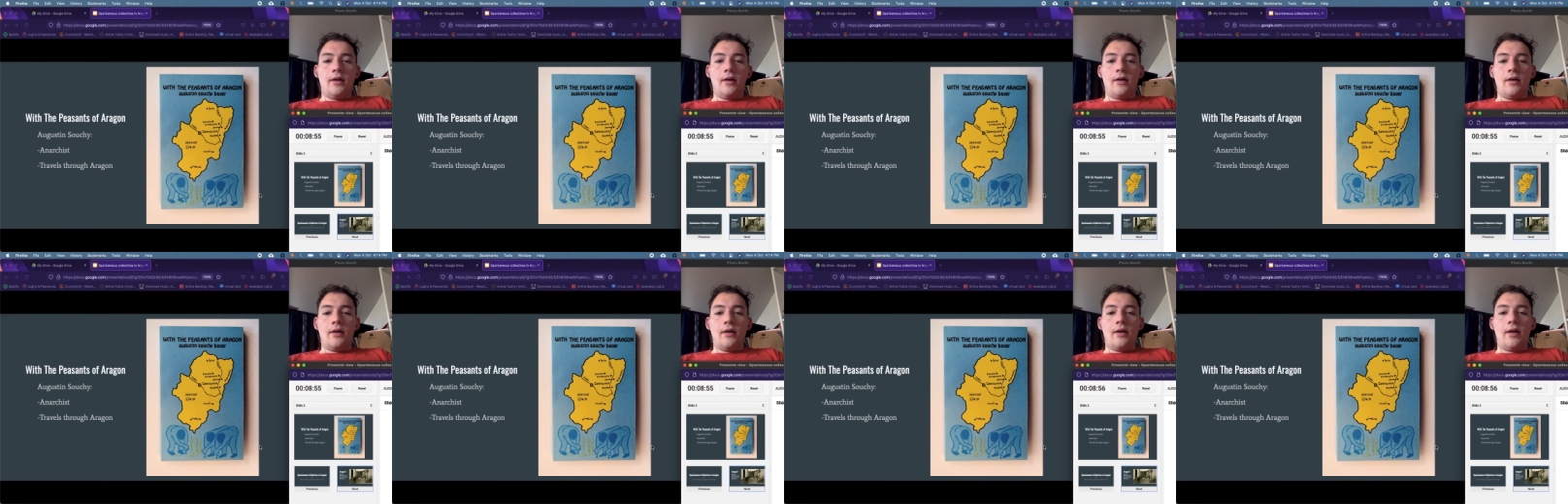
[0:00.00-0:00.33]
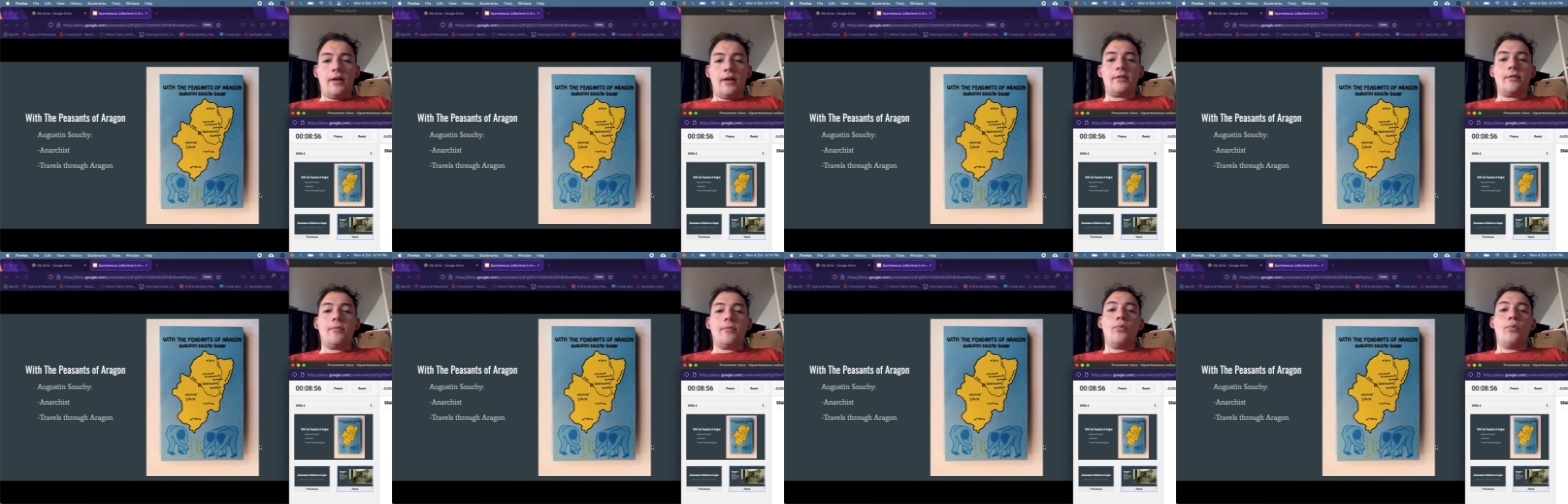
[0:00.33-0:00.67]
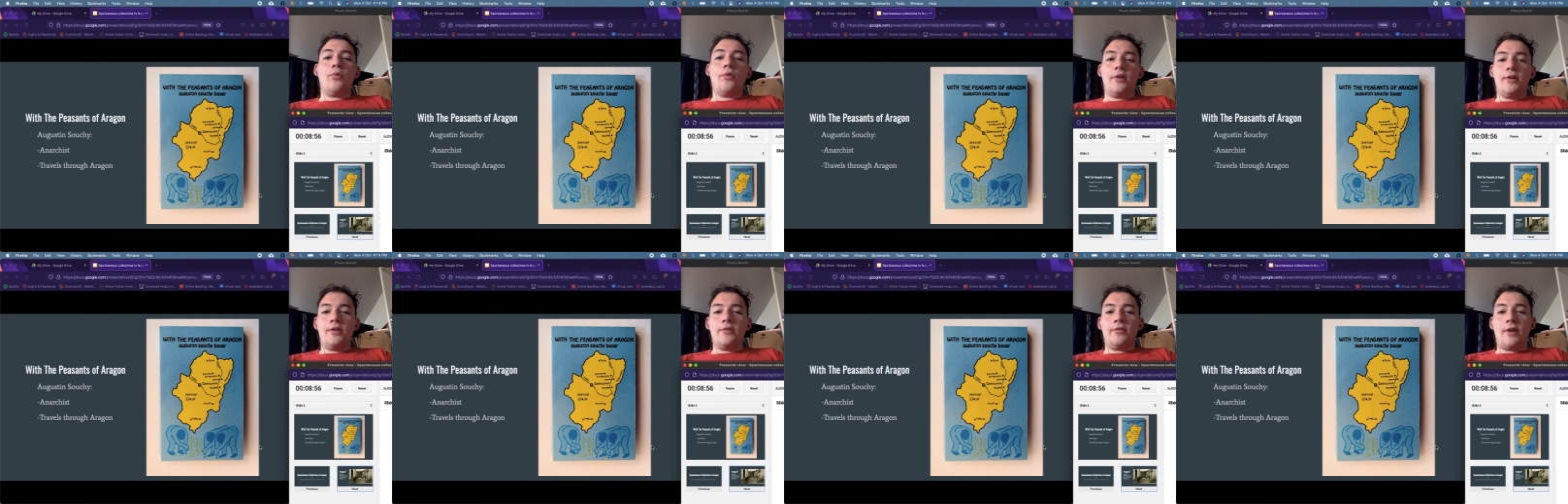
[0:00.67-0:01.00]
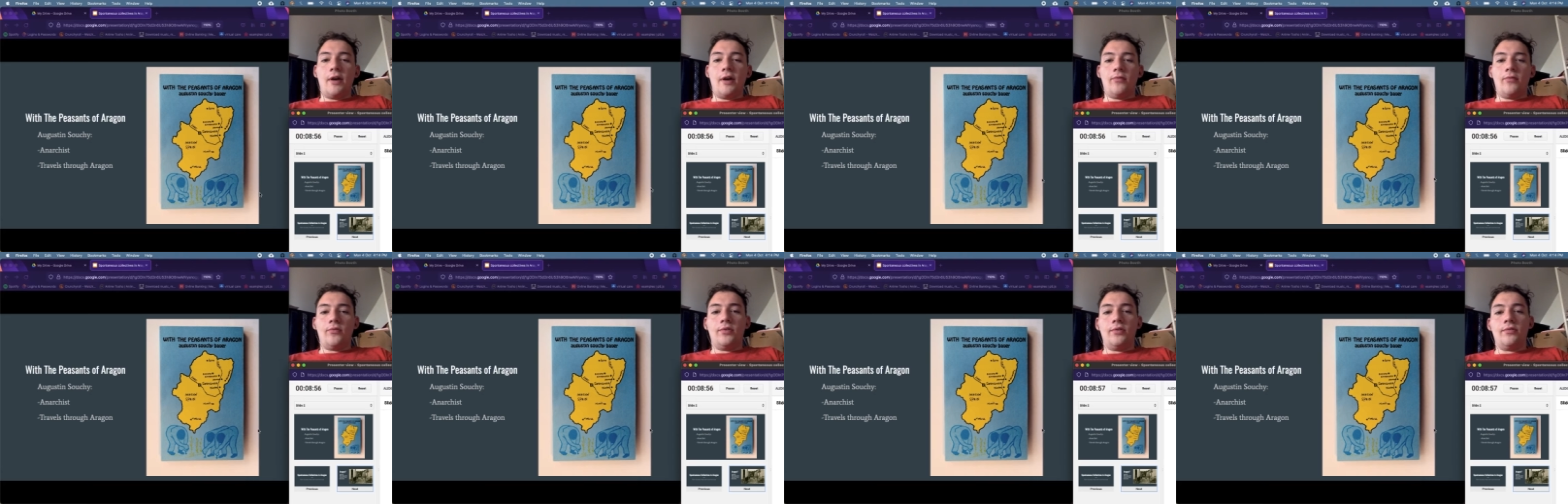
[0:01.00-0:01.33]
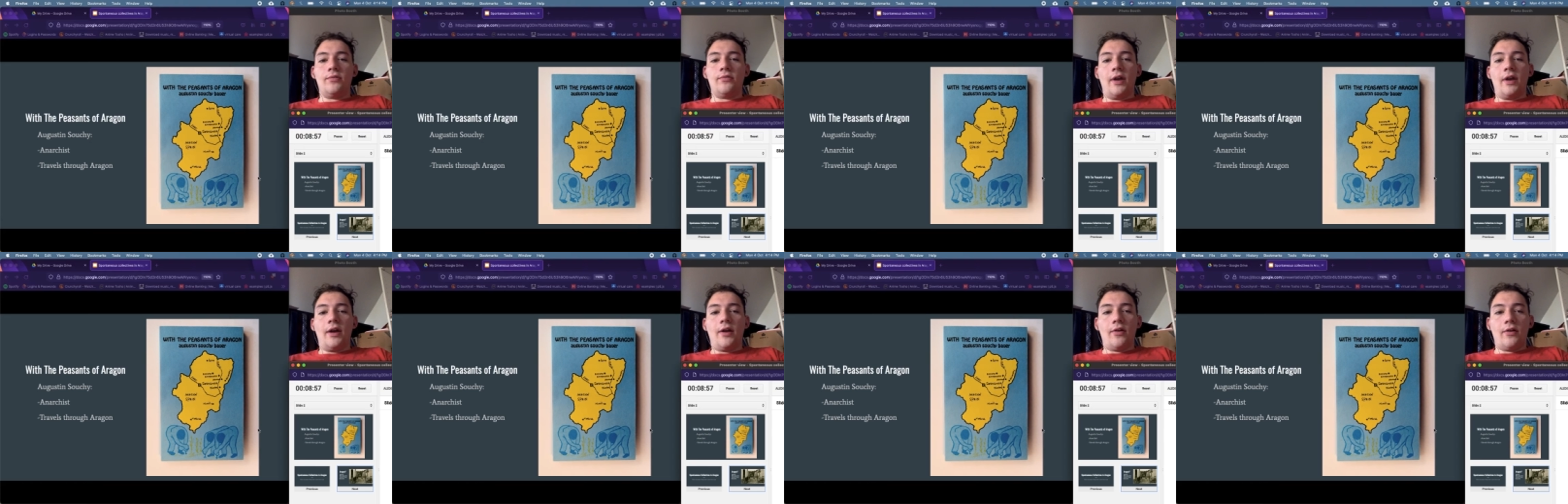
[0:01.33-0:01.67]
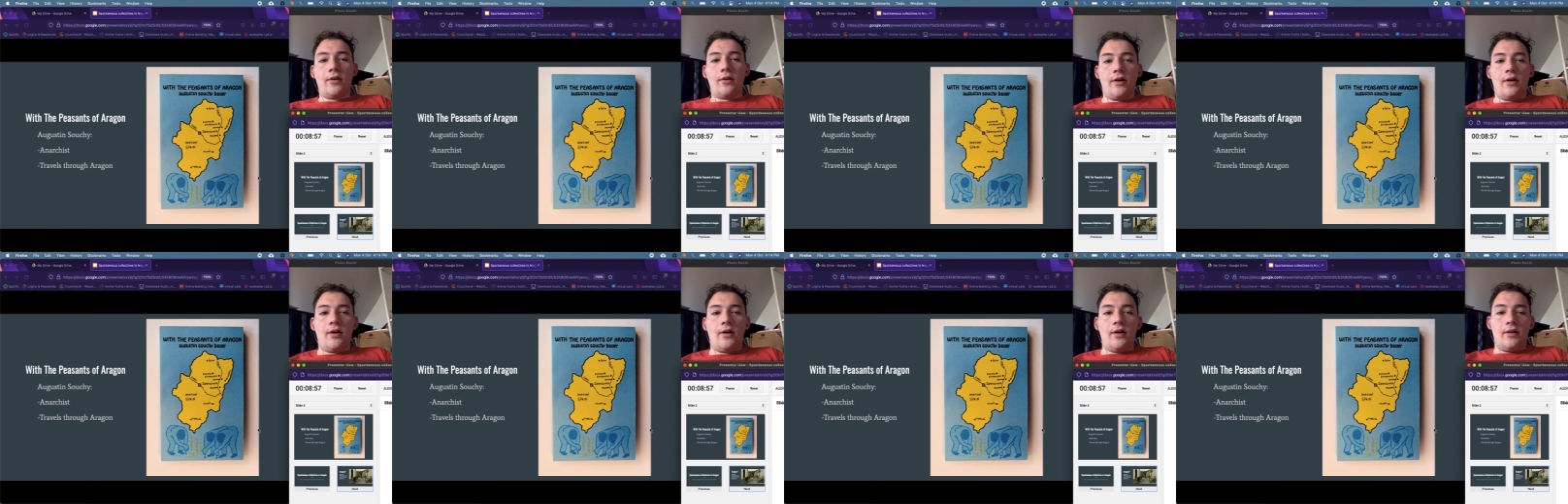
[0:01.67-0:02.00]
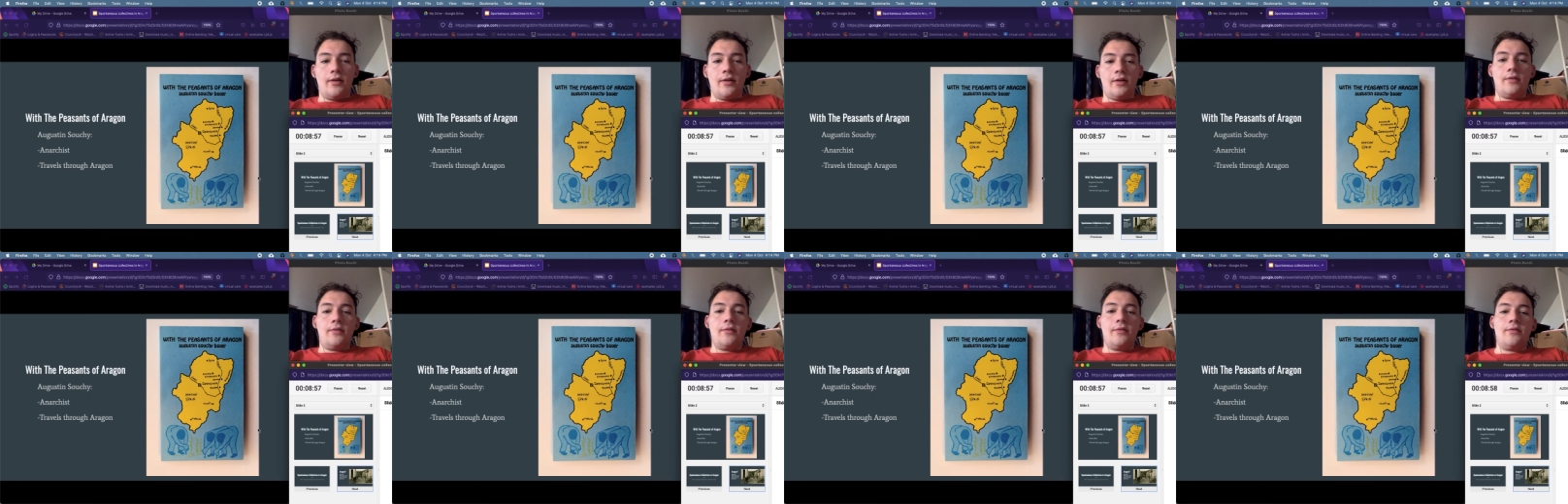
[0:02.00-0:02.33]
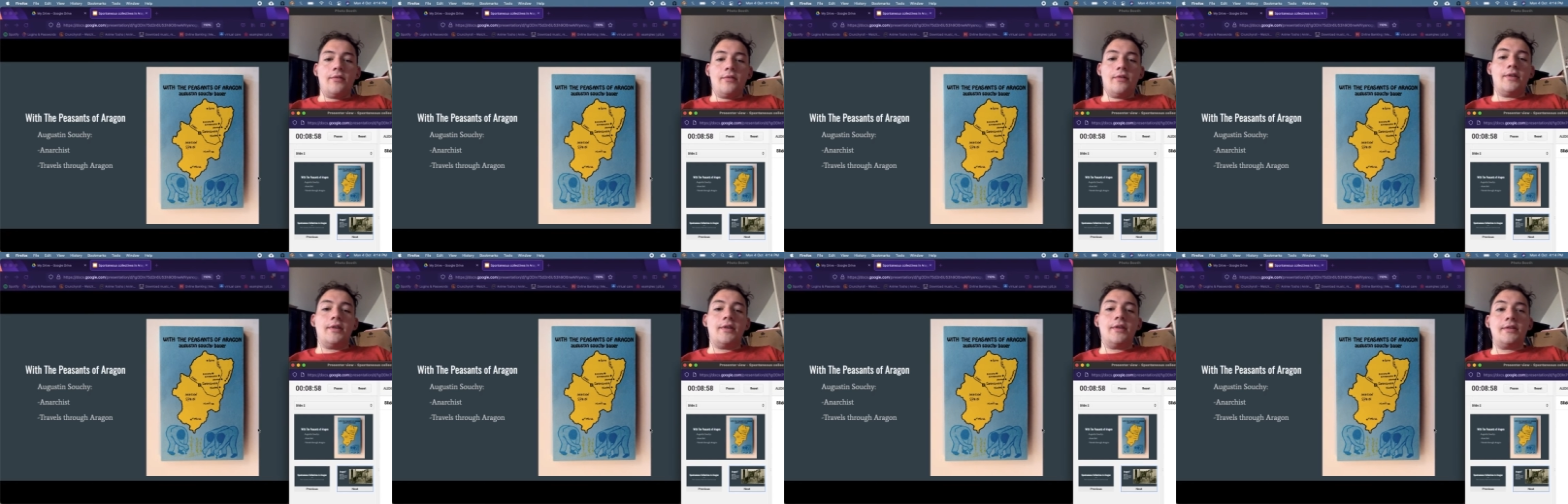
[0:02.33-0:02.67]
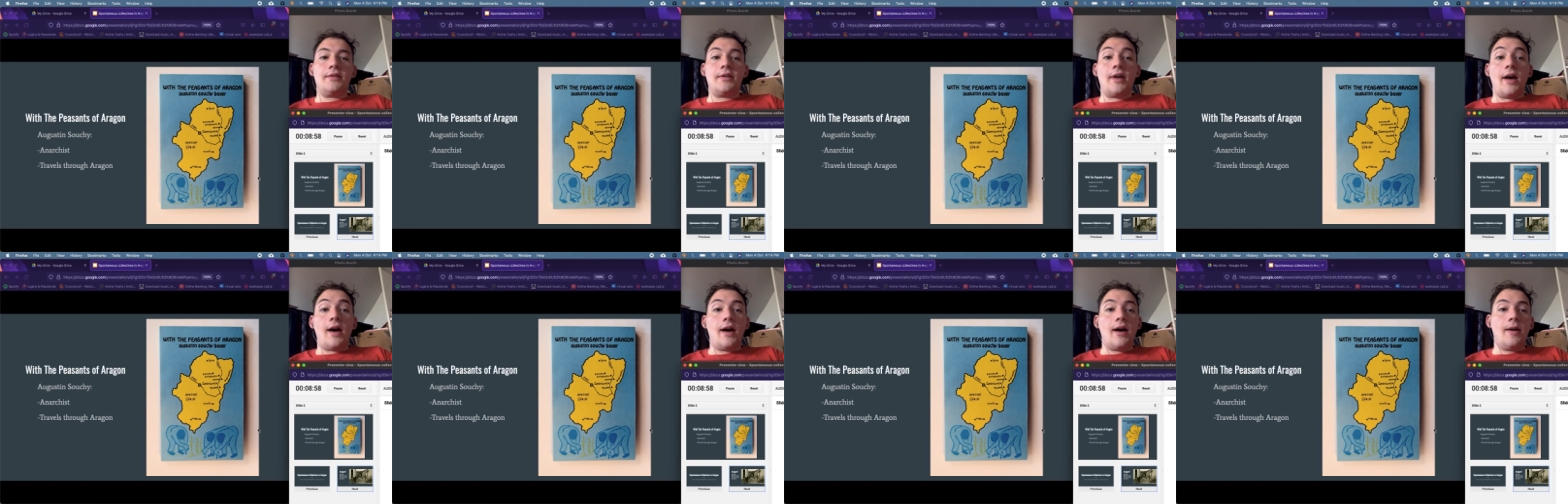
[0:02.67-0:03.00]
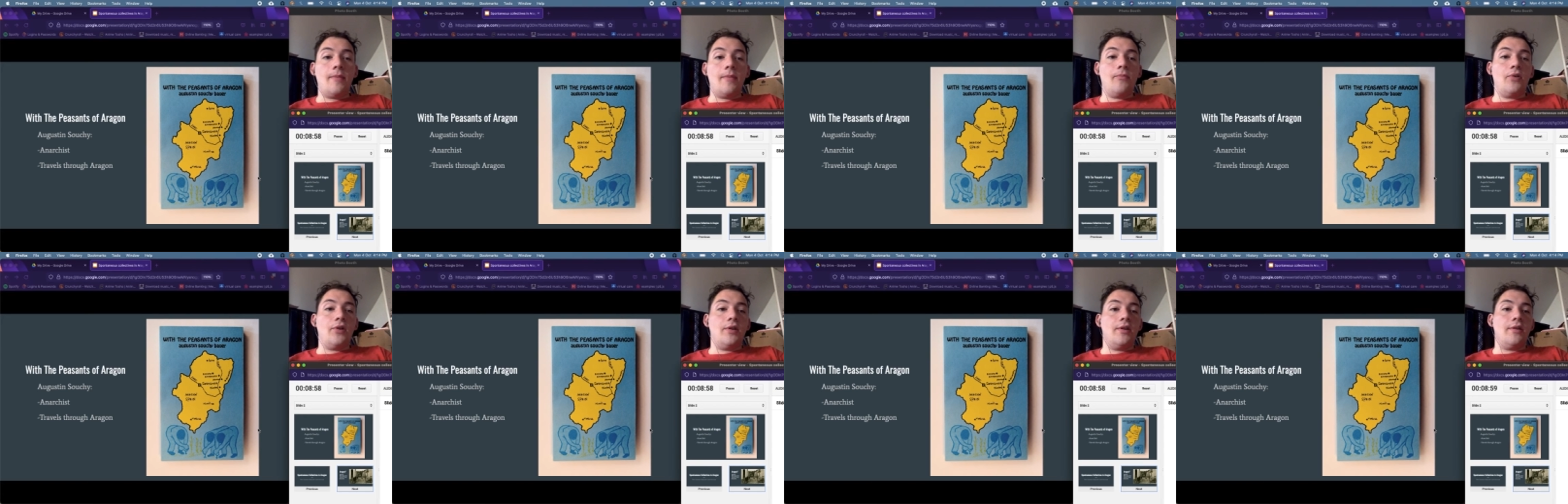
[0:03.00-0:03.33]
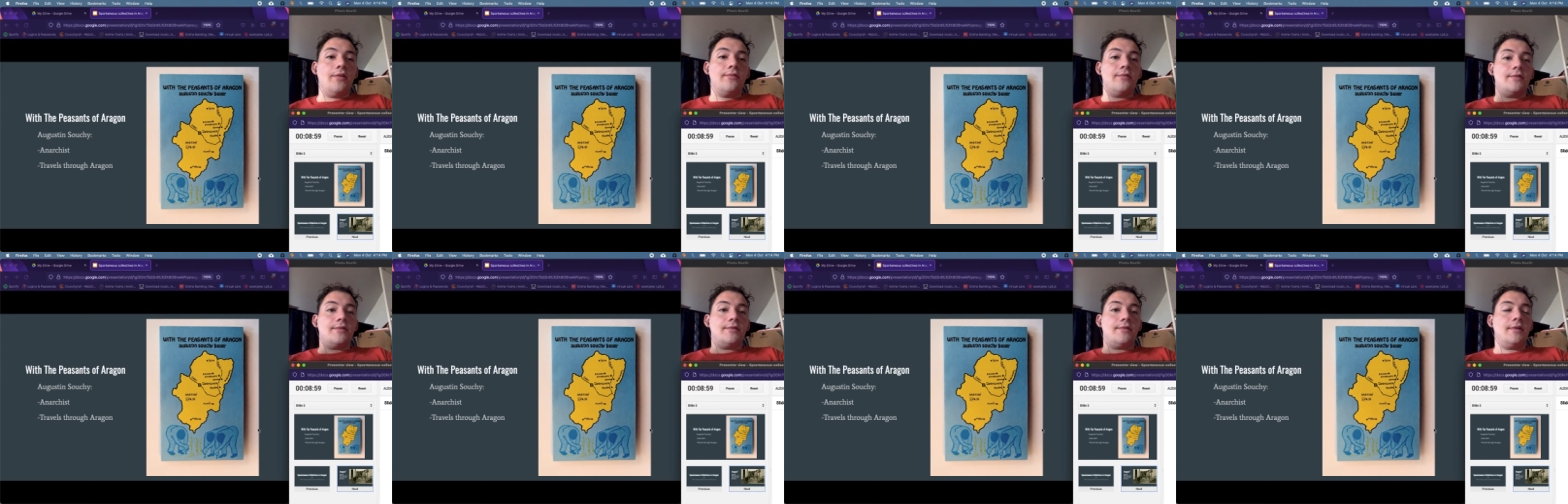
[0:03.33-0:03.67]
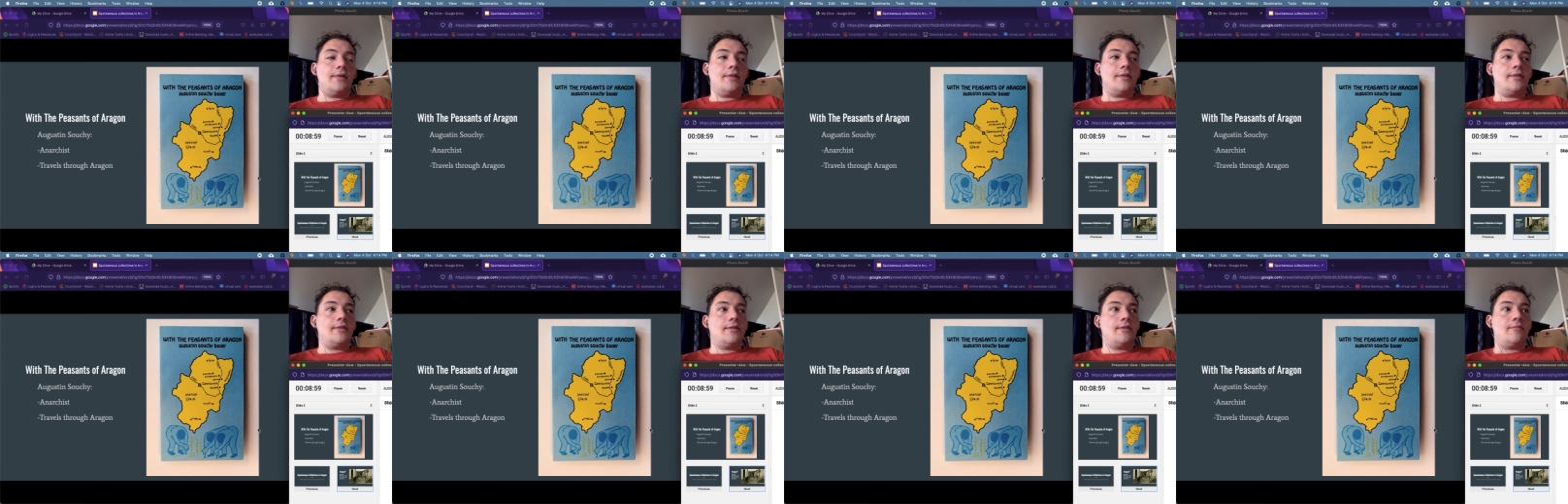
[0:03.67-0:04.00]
at some point he traveled through Aragon during this time when there was this